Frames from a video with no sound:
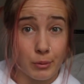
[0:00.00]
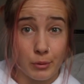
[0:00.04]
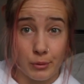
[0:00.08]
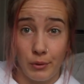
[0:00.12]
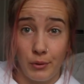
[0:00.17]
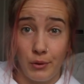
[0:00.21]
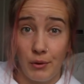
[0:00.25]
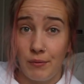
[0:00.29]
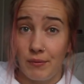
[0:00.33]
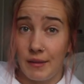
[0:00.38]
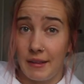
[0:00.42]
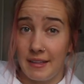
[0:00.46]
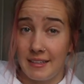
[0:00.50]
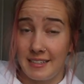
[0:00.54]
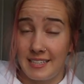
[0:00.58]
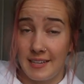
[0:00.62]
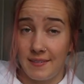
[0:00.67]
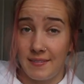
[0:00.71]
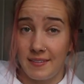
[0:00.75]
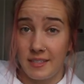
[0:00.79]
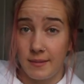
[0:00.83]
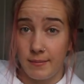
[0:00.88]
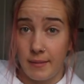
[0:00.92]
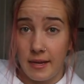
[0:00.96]
proof that this
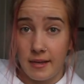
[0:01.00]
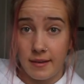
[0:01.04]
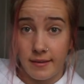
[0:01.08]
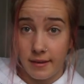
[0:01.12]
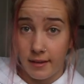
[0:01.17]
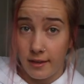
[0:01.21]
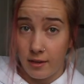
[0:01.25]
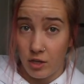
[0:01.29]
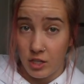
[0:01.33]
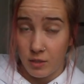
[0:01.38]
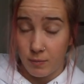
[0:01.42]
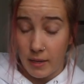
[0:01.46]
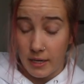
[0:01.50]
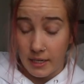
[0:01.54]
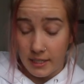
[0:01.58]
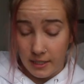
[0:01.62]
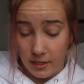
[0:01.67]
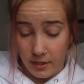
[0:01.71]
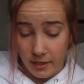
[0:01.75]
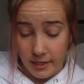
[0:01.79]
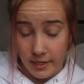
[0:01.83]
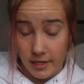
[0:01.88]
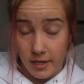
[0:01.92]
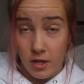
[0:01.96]
stuff is amazing, kills
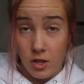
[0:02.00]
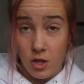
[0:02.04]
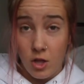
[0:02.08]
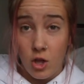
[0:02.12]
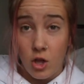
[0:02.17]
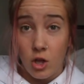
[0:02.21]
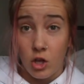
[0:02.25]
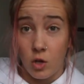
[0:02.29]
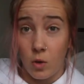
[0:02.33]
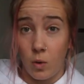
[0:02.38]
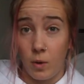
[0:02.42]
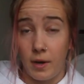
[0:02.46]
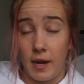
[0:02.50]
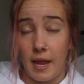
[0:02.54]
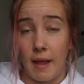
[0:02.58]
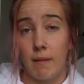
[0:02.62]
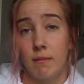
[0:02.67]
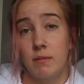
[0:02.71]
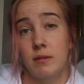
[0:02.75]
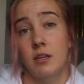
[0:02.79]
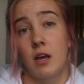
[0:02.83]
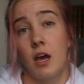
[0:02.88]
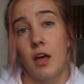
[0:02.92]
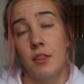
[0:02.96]
bacteria, go on
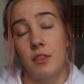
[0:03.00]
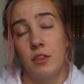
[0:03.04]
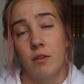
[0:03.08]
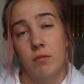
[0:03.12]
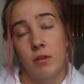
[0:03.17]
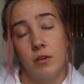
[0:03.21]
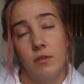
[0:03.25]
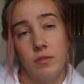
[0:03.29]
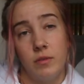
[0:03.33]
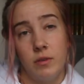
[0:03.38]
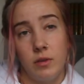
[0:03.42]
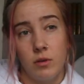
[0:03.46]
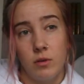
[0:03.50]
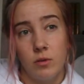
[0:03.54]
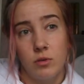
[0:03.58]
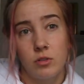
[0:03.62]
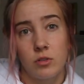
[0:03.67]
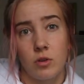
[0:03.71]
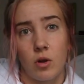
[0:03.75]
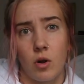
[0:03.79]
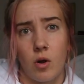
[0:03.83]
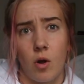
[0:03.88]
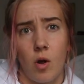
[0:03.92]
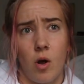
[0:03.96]
Amazon. The reviews
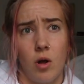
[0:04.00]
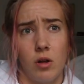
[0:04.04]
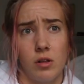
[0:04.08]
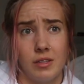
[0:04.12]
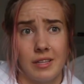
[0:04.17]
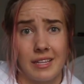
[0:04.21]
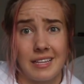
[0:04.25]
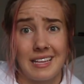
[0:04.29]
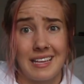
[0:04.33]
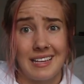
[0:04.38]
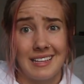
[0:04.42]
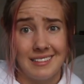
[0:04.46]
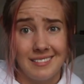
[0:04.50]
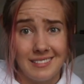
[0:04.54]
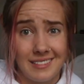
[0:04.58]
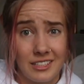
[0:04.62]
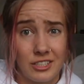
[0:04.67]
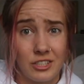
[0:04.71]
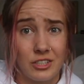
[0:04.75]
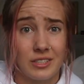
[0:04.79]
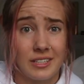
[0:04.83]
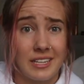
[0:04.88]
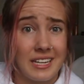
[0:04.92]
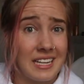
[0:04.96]
are all like
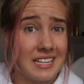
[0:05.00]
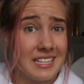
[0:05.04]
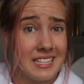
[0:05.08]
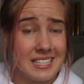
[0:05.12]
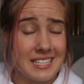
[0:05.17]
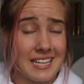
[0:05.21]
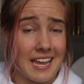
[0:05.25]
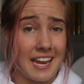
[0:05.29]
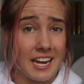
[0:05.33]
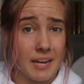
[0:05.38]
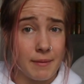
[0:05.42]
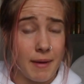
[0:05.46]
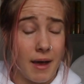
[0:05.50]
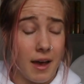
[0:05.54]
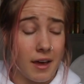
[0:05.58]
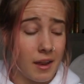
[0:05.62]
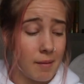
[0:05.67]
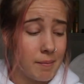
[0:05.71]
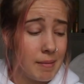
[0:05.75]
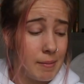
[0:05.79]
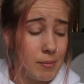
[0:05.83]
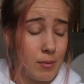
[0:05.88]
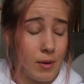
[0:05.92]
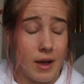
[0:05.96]
literally insane about
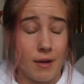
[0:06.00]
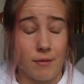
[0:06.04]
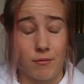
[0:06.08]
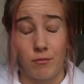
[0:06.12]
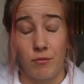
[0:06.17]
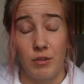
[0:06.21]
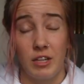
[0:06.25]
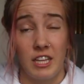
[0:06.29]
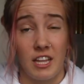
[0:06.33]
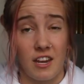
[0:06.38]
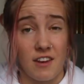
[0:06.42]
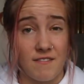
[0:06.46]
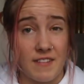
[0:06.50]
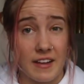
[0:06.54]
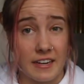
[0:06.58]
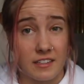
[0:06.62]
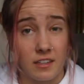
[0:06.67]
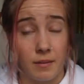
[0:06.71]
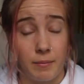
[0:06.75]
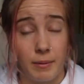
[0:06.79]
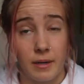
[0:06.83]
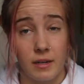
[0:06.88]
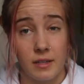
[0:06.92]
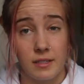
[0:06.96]
it. People have really
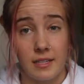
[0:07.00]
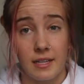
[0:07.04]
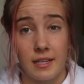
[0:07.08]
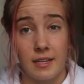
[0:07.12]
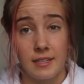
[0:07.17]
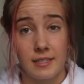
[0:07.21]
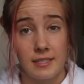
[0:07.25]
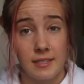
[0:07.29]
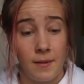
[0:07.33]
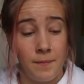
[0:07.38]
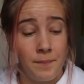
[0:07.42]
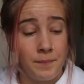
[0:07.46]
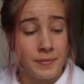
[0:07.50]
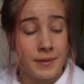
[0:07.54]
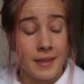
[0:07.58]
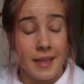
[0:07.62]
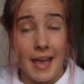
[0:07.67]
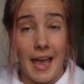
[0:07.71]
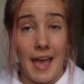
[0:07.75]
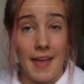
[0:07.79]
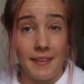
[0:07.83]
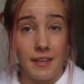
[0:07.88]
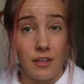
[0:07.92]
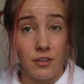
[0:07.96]
infected piercings,
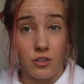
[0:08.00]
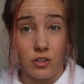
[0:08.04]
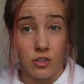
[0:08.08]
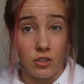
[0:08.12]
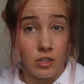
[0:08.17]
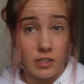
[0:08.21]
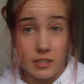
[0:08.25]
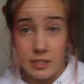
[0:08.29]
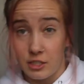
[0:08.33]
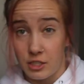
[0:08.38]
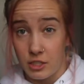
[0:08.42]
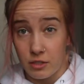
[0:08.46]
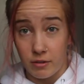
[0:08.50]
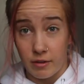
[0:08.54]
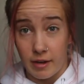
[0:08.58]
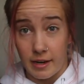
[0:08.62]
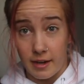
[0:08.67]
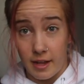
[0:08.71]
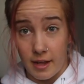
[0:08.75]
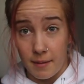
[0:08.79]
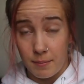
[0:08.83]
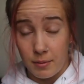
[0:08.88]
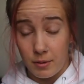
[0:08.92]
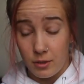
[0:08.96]
and this just clears it right
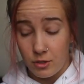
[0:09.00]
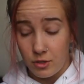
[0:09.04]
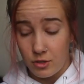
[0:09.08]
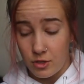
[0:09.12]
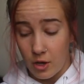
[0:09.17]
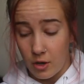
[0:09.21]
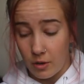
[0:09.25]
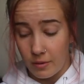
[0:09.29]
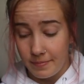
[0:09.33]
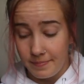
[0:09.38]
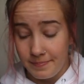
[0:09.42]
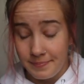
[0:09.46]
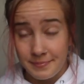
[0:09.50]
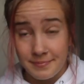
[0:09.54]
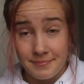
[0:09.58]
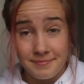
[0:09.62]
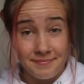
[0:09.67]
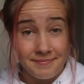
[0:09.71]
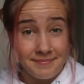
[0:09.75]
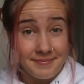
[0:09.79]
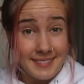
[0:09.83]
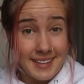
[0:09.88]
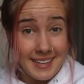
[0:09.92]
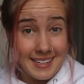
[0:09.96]
up. So
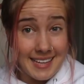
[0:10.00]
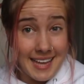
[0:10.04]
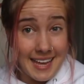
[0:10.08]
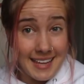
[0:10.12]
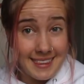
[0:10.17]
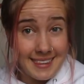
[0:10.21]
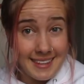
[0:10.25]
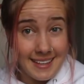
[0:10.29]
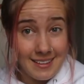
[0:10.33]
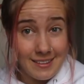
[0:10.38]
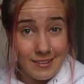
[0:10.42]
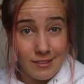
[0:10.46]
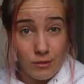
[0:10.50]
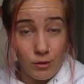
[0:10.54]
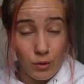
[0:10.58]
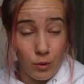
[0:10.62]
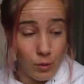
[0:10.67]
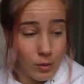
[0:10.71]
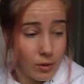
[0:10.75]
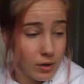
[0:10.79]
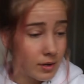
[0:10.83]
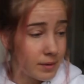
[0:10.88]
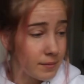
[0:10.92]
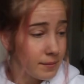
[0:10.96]
get this
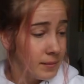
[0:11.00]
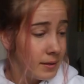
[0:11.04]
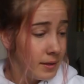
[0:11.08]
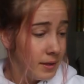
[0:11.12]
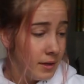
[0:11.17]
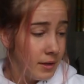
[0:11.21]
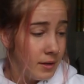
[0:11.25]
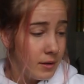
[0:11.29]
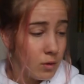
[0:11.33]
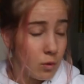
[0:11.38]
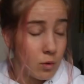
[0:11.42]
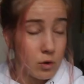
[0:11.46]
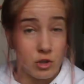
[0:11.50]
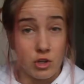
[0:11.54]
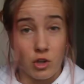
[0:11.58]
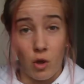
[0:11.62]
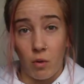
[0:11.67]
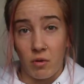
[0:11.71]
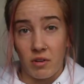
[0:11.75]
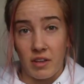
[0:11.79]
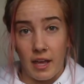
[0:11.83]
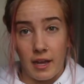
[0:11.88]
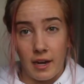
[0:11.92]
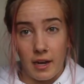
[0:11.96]
or
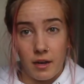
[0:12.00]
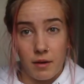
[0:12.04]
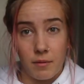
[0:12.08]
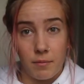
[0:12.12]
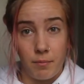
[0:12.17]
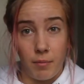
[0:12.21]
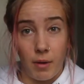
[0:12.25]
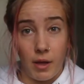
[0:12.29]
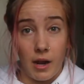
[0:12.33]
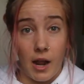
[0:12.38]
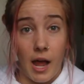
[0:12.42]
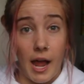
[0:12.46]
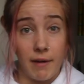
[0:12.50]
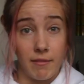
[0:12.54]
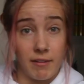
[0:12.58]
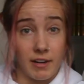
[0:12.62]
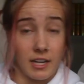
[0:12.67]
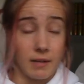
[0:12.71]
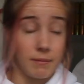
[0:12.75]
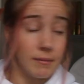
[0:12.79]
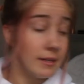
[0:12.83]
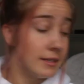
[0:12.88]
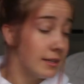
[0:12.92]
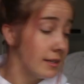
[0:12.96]
don't get it, but I
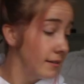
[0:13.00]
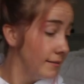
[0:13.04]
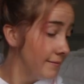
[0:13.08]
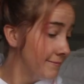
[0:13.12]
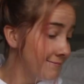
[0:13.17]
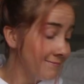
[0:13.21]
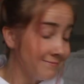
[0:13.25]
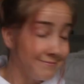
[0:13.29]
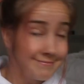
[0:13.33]
recommend it.